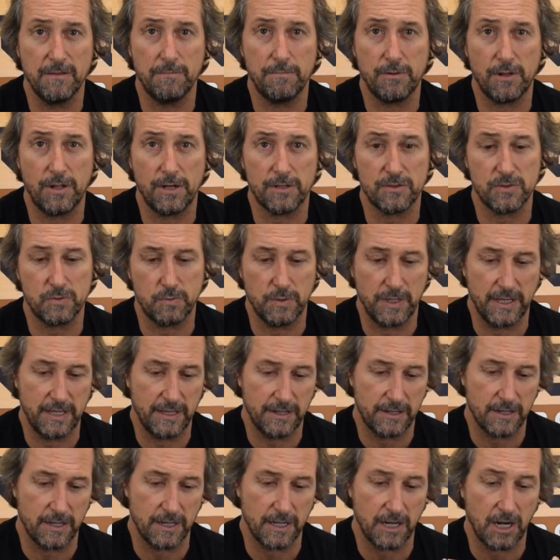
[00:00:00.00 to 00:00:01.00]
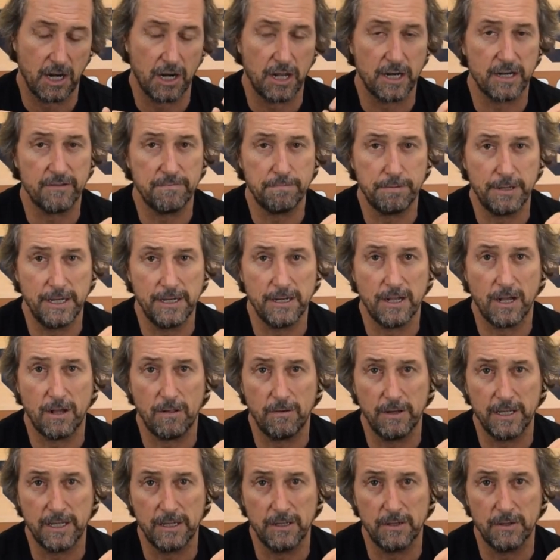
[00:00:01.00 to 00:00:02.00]
blocks where they've got a lot of
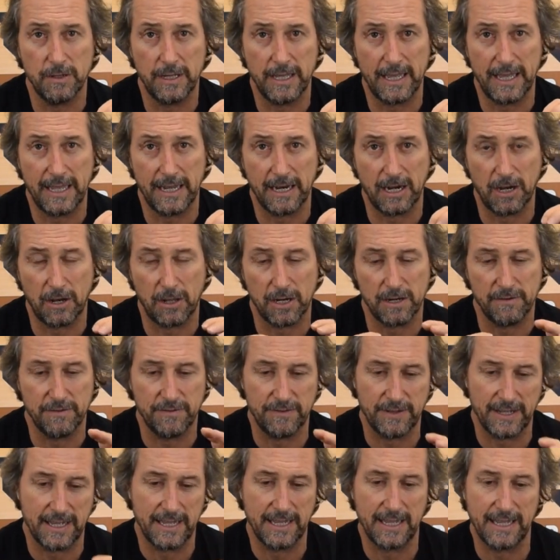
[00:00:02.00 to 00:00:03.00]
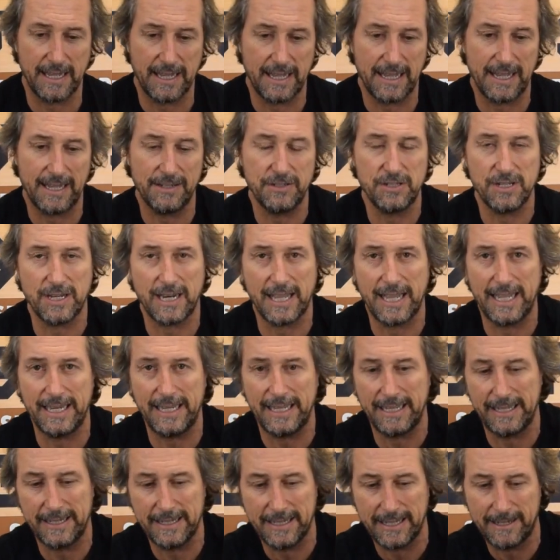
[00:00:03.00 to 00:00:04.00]
pinholing and a lot of
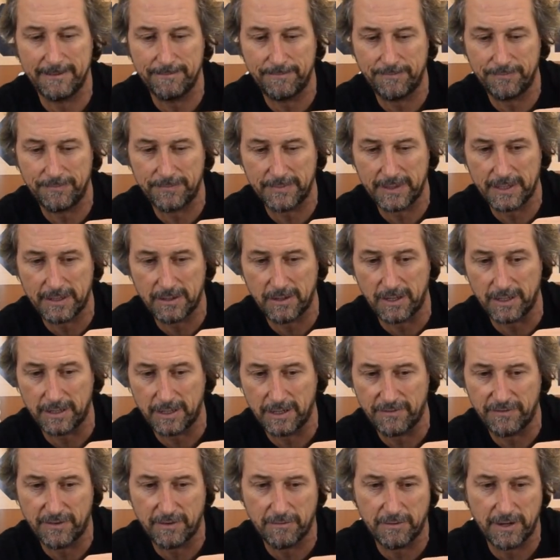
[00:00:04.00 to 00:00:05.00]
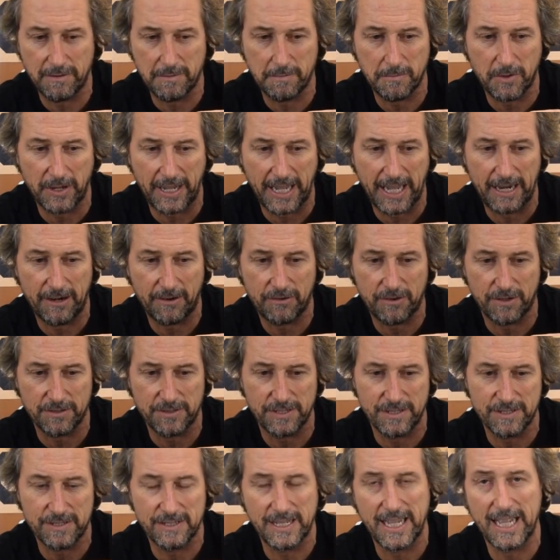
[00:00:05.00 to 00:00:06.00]
undulating, like if I'm running my hand across
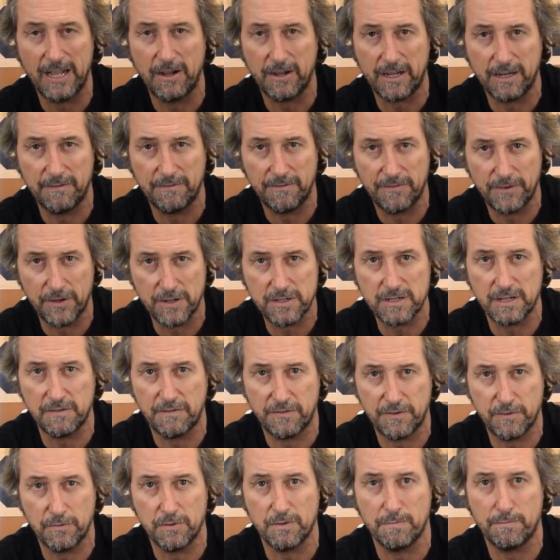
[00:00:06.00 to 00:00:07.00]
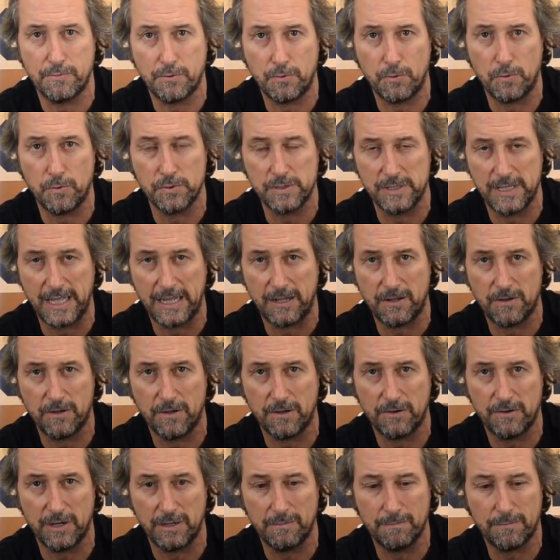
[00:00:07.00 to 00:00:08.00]
this now, I can virtually feel the pores in that
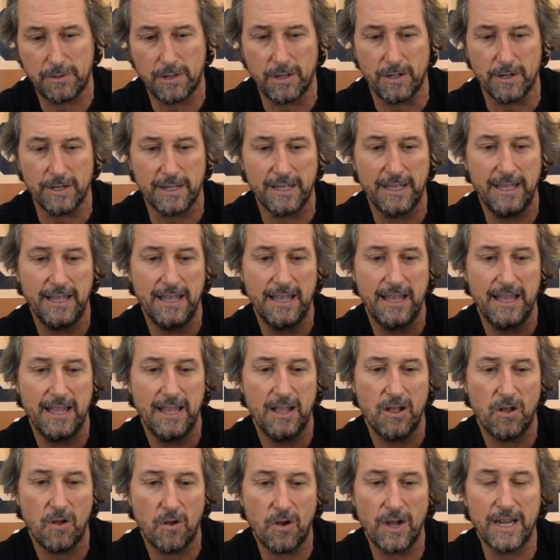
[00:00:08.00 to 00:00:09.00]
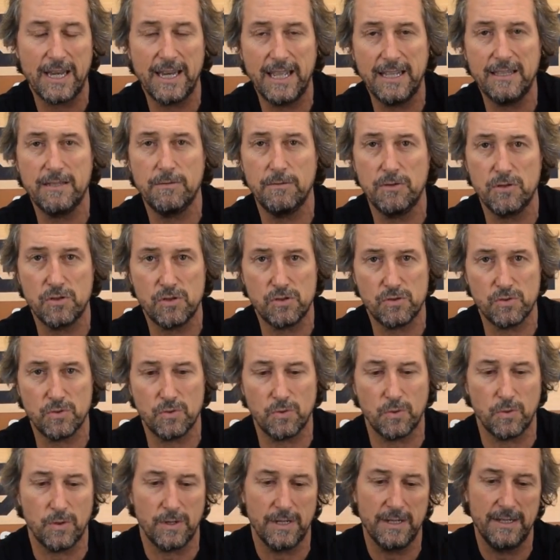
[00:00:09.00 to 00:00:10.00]
concrete block. I need to
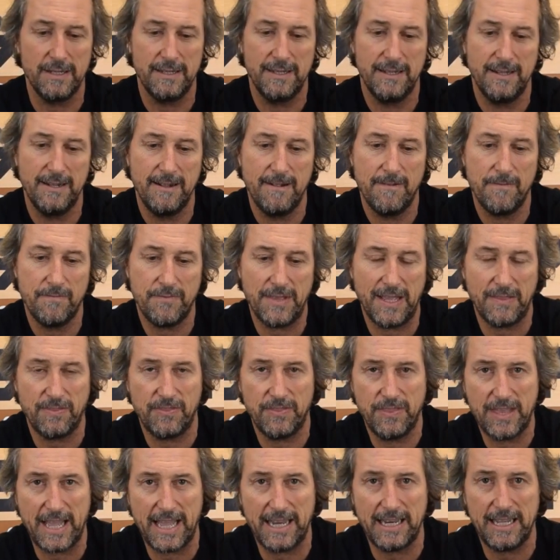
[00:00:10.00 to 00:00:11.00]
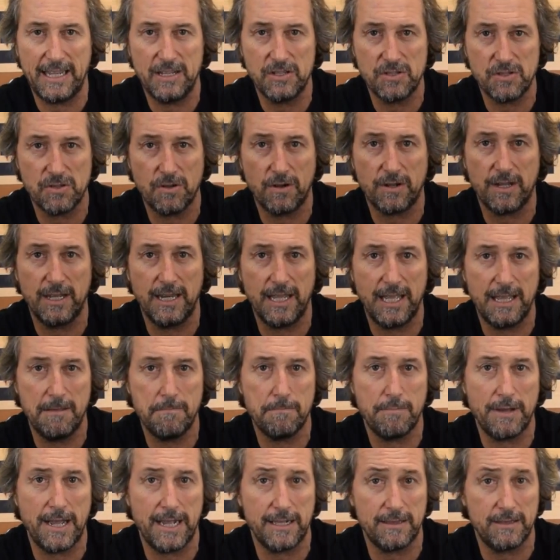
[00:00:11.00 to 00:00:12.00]
ensure that that is not going to
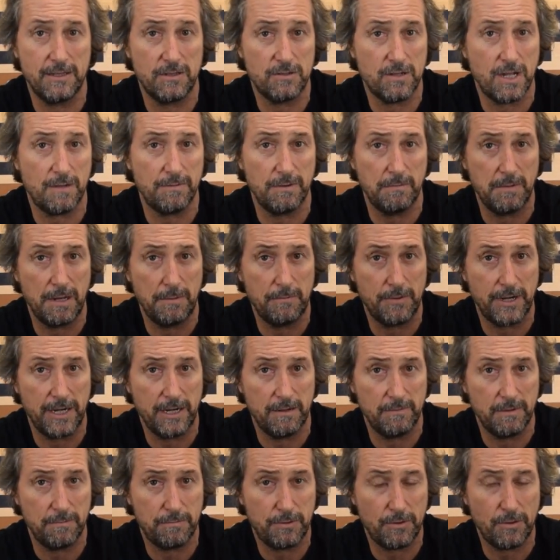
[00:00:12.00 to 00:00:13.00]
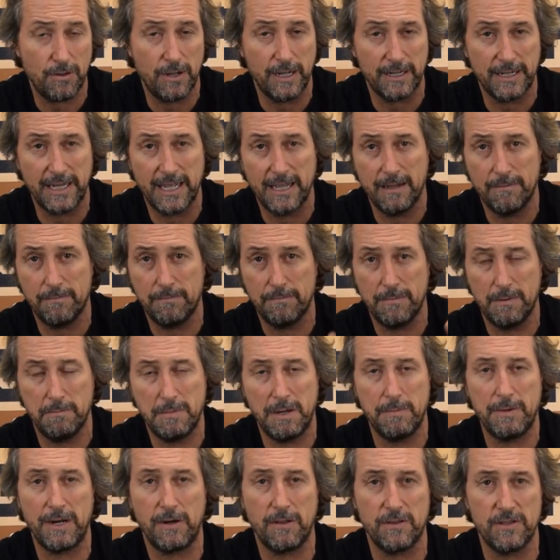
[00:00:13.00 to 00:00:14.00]
impact the type of membrane I'm applying. Now,
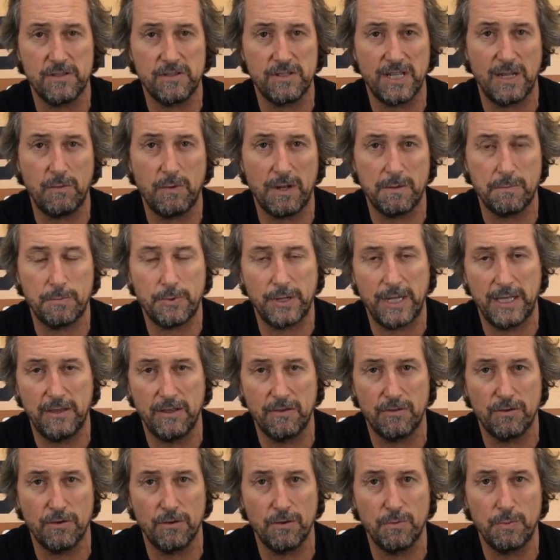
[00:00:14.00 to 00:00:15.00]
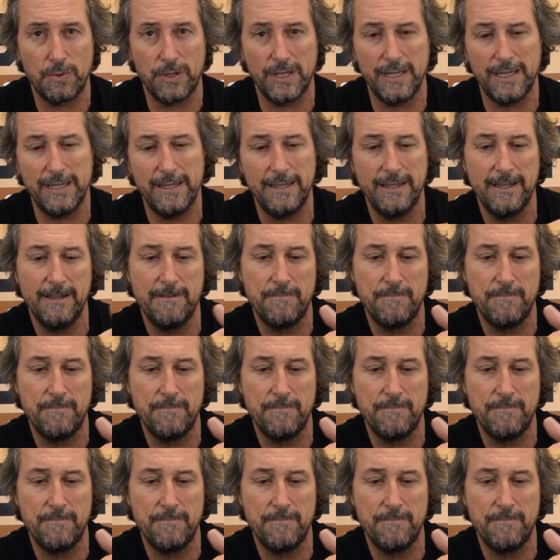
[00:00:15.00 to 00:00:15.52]
membrane like the C1P and the 2P,